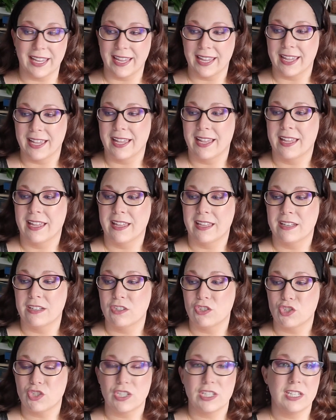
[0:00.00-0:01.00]

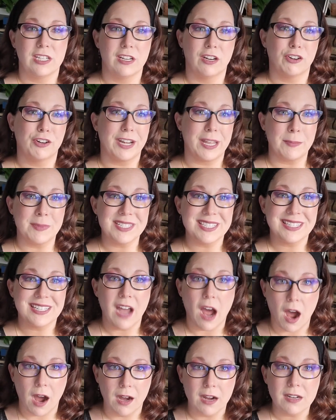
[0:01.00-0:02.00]
And she her name is
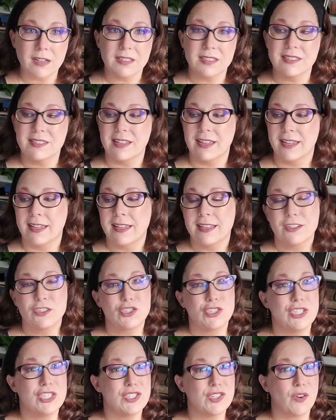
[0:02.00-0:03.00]
Tonks and
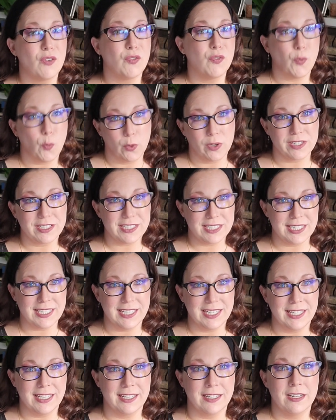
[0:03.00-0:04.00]
she's
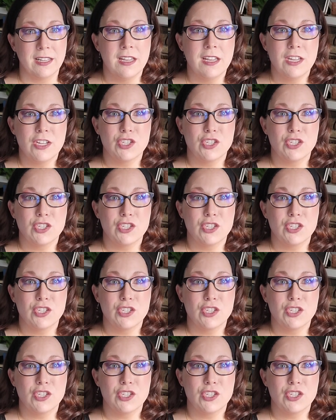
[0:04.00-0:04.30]
14.